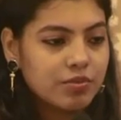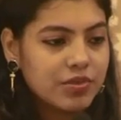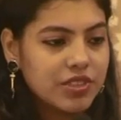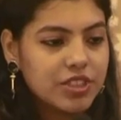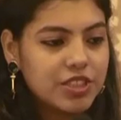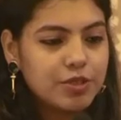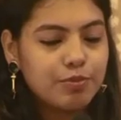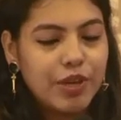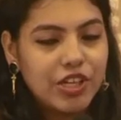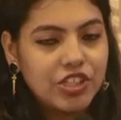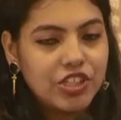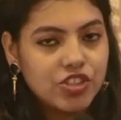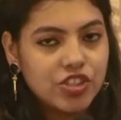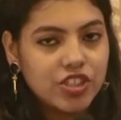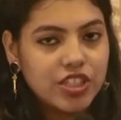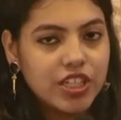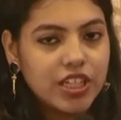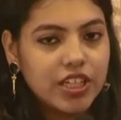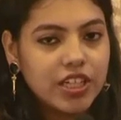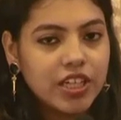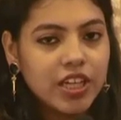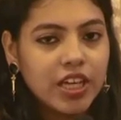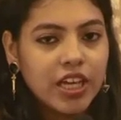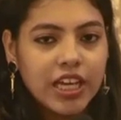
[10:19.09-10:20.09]

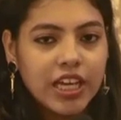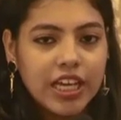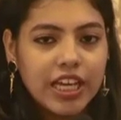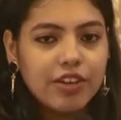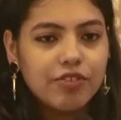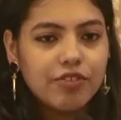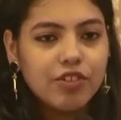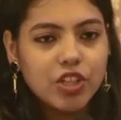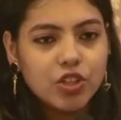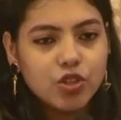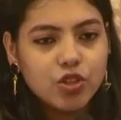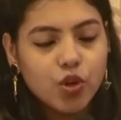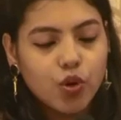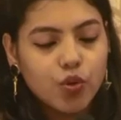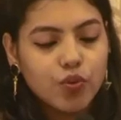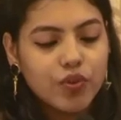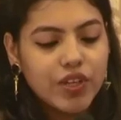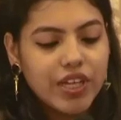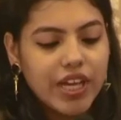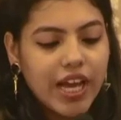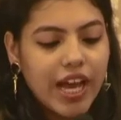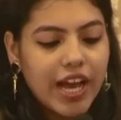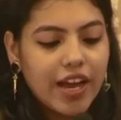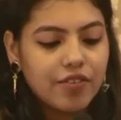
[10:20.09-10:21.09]
especially even though
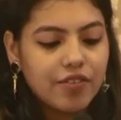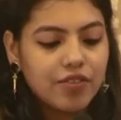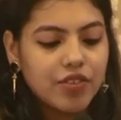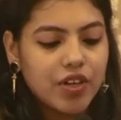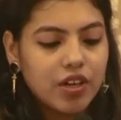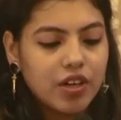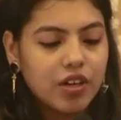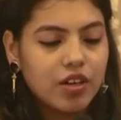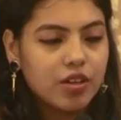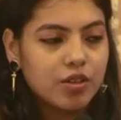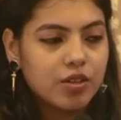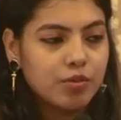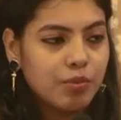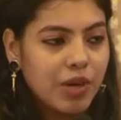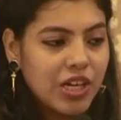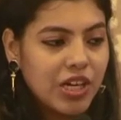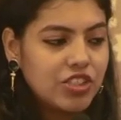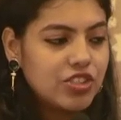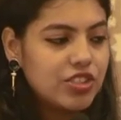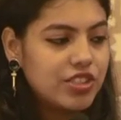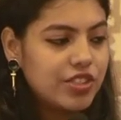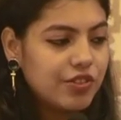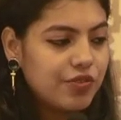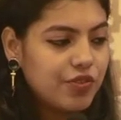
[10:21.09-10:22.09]
we have
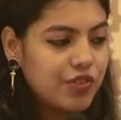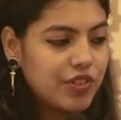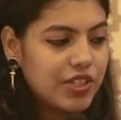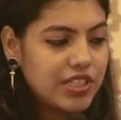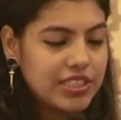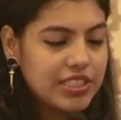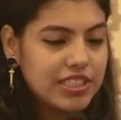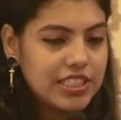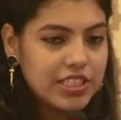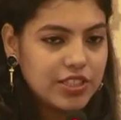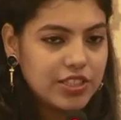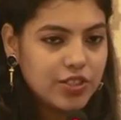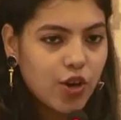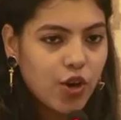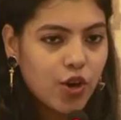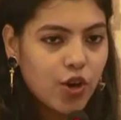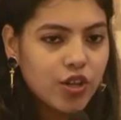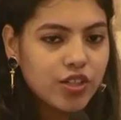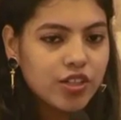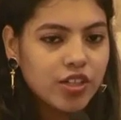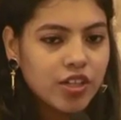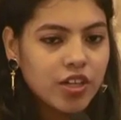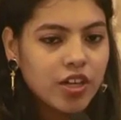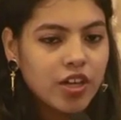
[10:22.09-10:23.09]
much differences
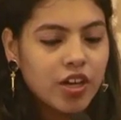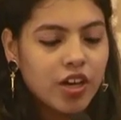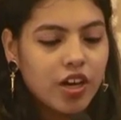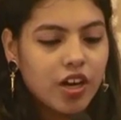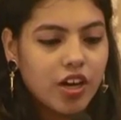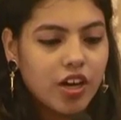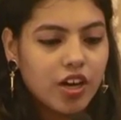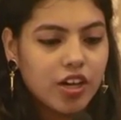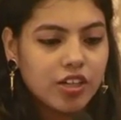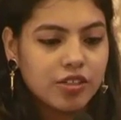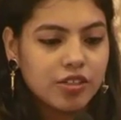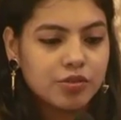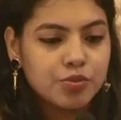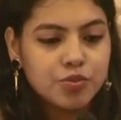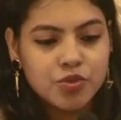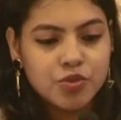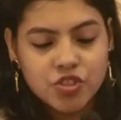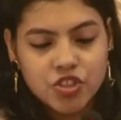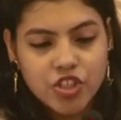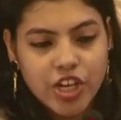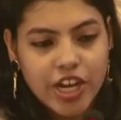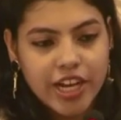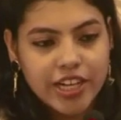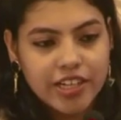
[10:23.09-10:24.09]
on
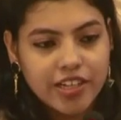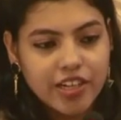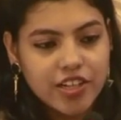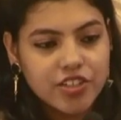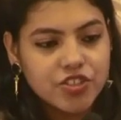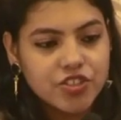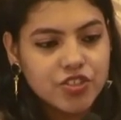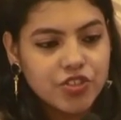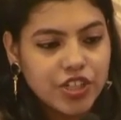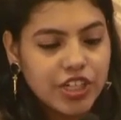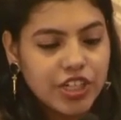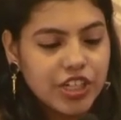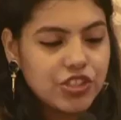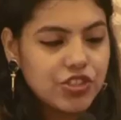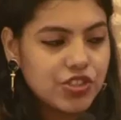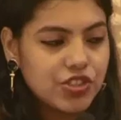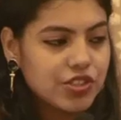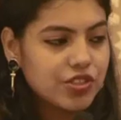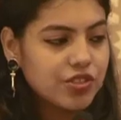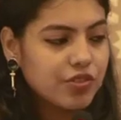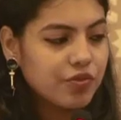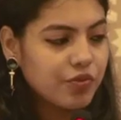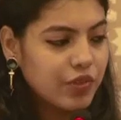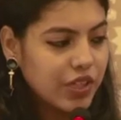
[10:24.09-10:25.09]
China's
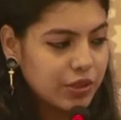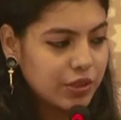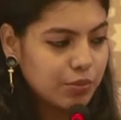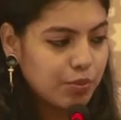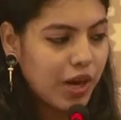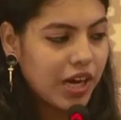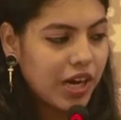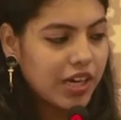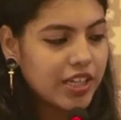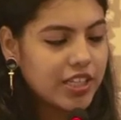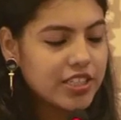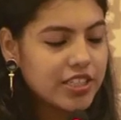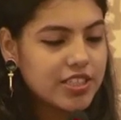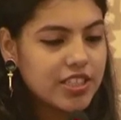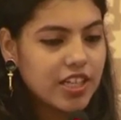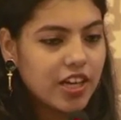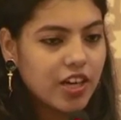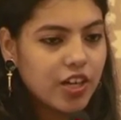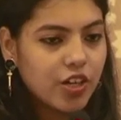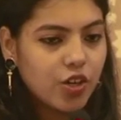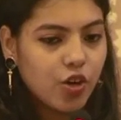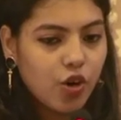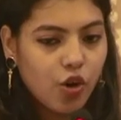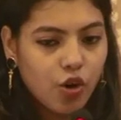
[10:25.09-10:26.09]
relation with
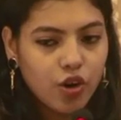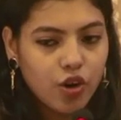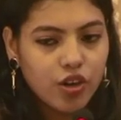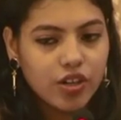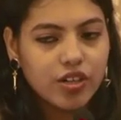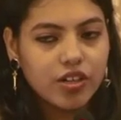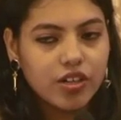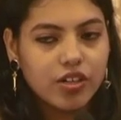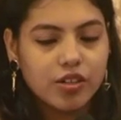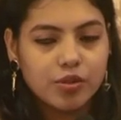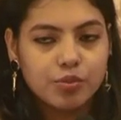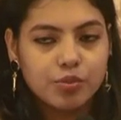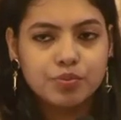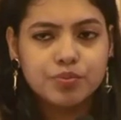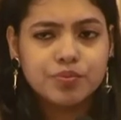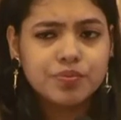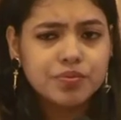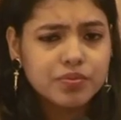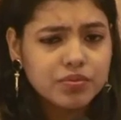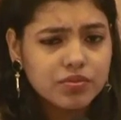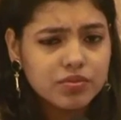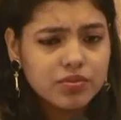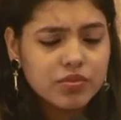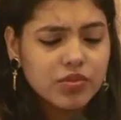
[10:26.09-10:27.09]
Pakistan or
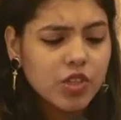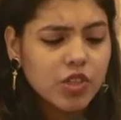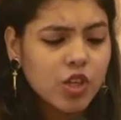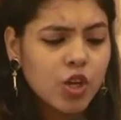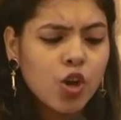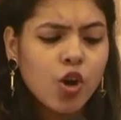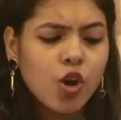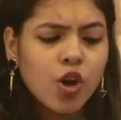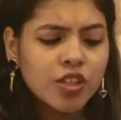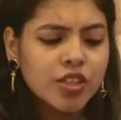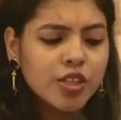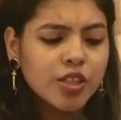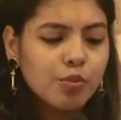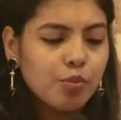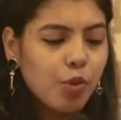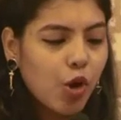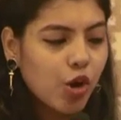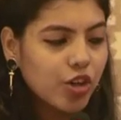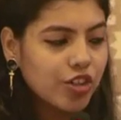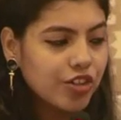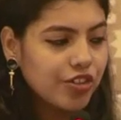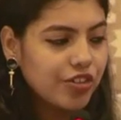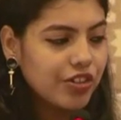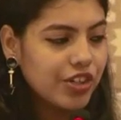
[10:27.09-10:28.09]
on the
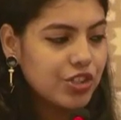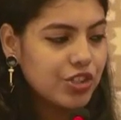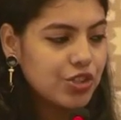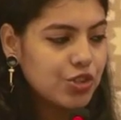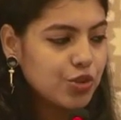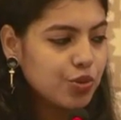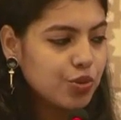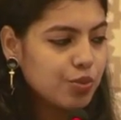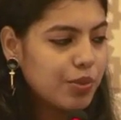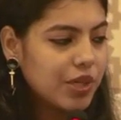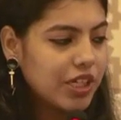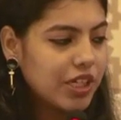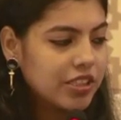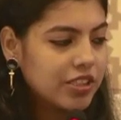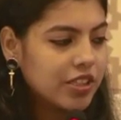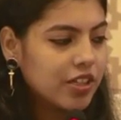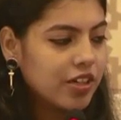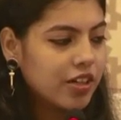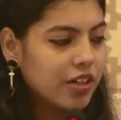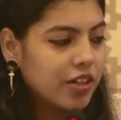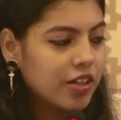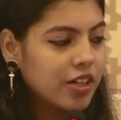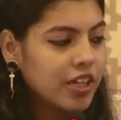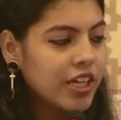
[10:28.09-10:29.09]
border issue, but
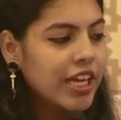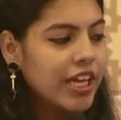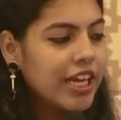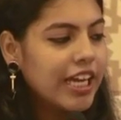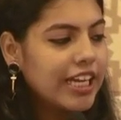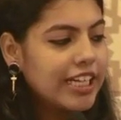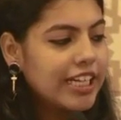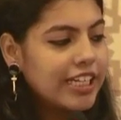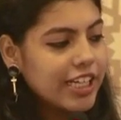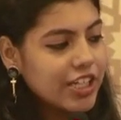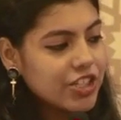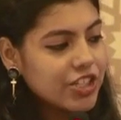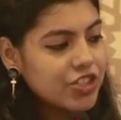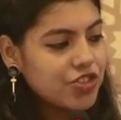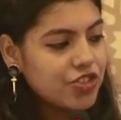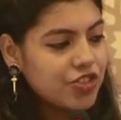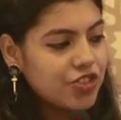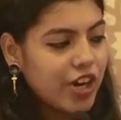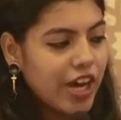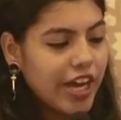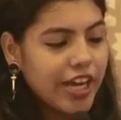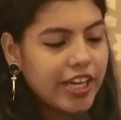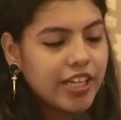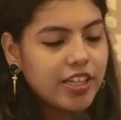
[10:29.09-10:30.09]
India is
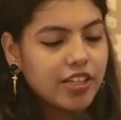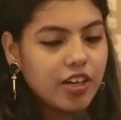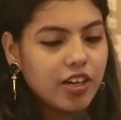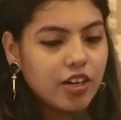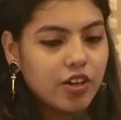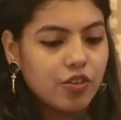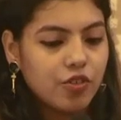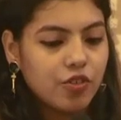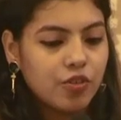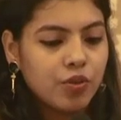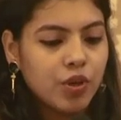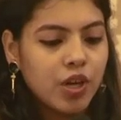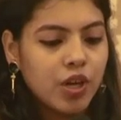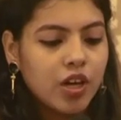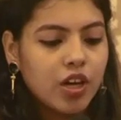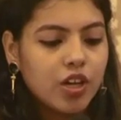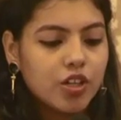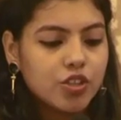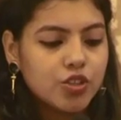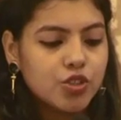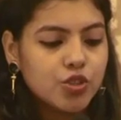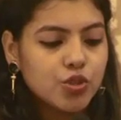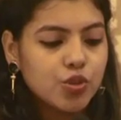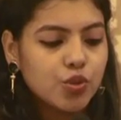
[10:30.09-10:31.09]
trying
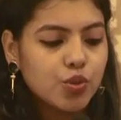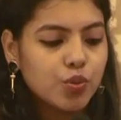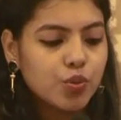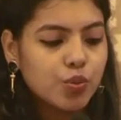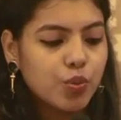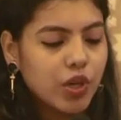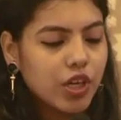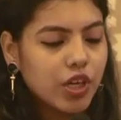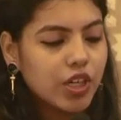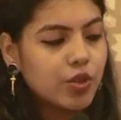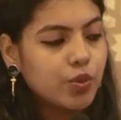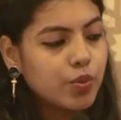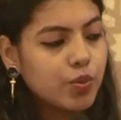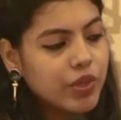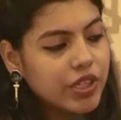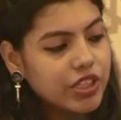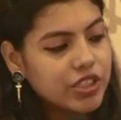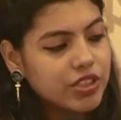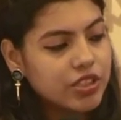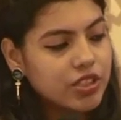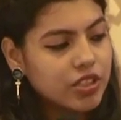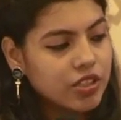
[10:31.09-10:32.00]
to work with